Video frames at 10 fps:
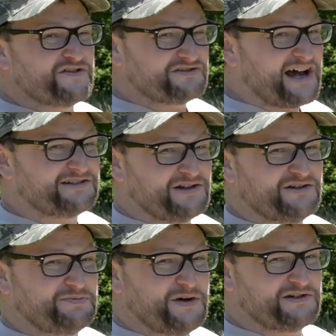the sights on
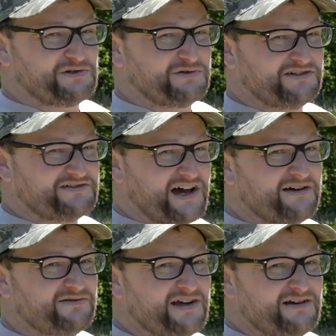this pistol since
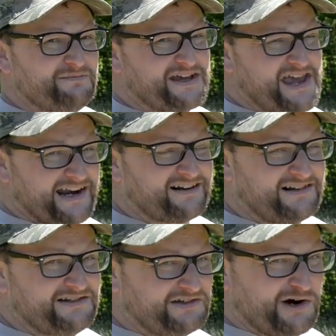I
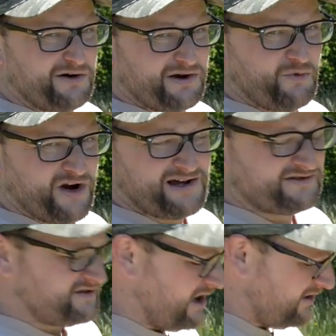mechanically zeroed them when I
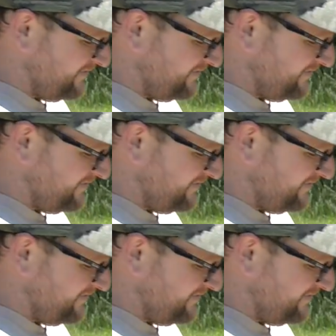installed